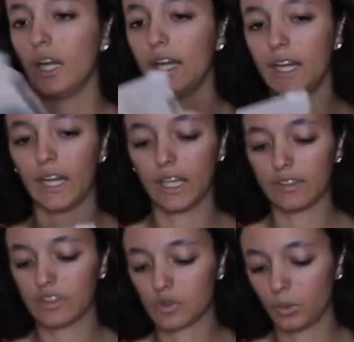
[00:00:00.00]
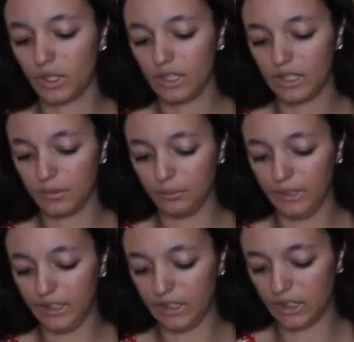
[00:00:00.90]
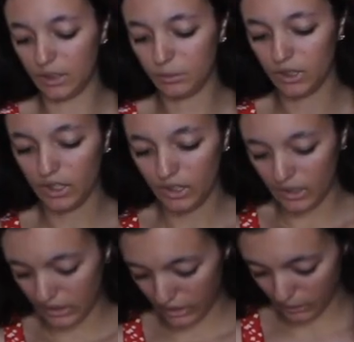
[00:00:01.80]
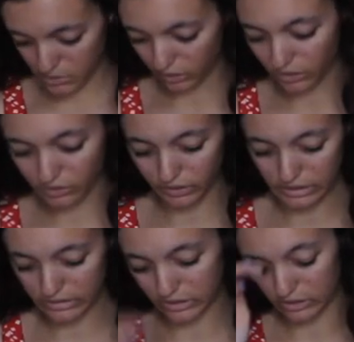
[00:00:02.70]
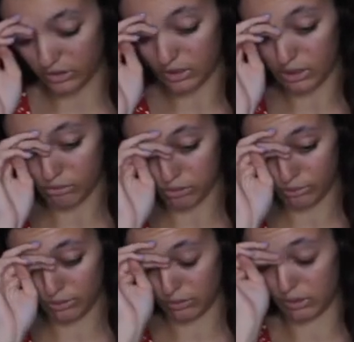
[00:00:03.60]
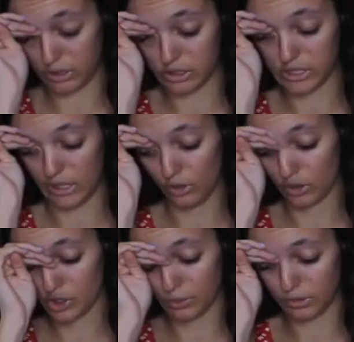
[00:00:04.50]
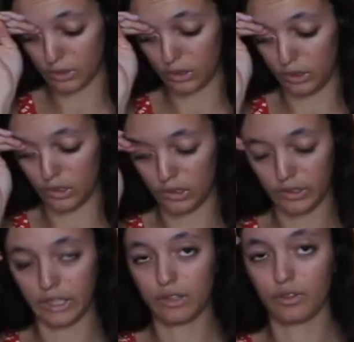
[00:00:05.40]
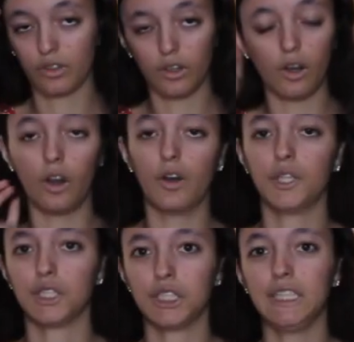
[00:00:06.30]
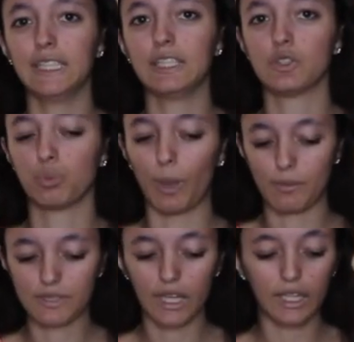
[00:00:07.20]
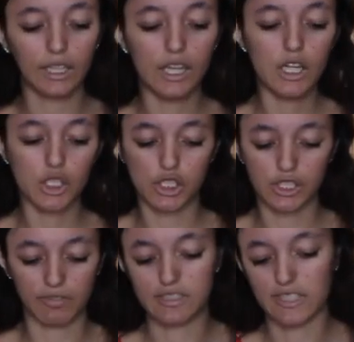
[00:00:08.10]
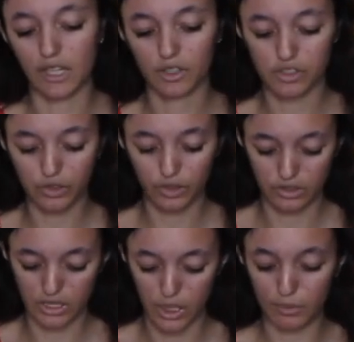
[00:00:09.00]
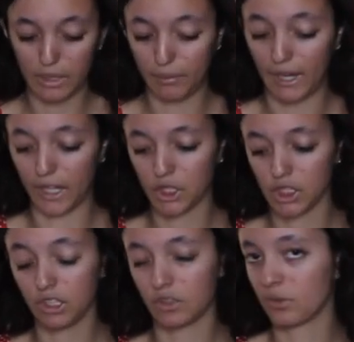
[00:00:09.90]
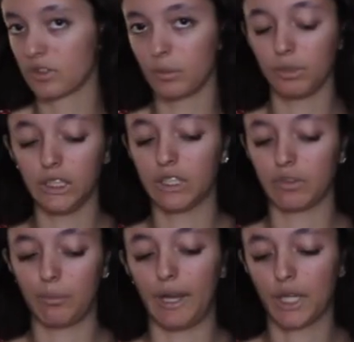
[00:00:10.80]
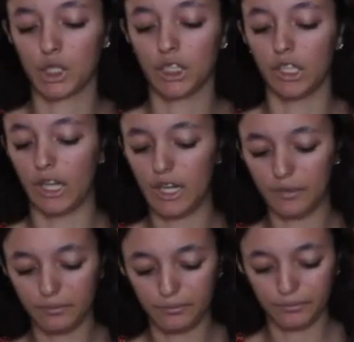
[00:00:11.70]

And I got this one in a medium. And I'm starting to realize that these all come from different sellers, but they're all like on Shein's website, just different sellers, and you can tell by the packaging. This one's completely different packaging than that.